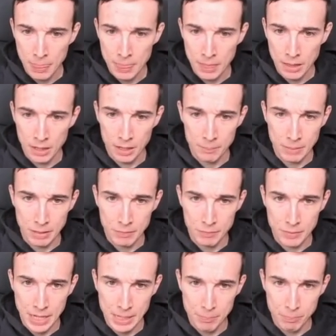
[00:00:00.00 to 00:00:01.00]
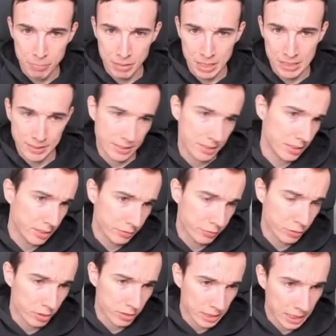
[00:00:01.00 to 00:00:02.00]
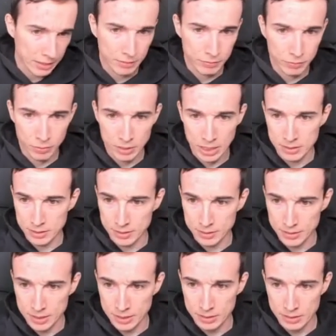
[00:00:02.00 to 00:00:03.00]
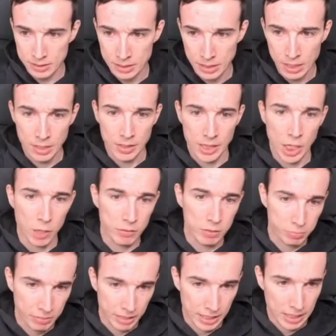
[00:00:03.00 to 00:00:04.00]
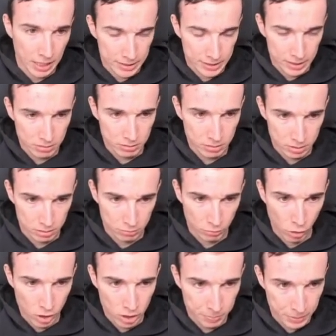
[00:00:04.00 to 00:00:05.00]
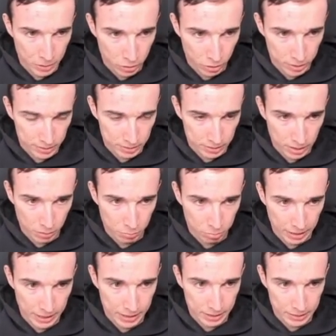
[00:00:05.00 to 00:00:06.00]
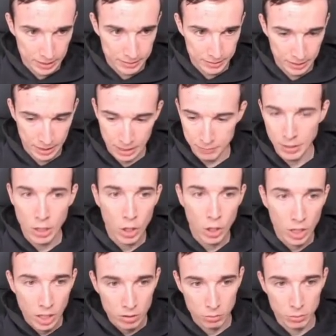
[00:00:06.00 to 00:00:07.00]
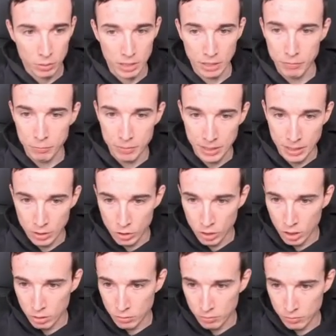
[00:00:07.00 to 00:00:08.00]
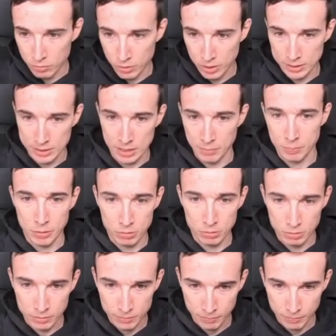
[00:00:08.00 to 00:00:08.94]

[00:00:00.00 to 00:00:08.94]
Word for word: uh, if they play cd4, knight d4, knight c6, now we play castle long because now black doesn't have. So if we go, for example,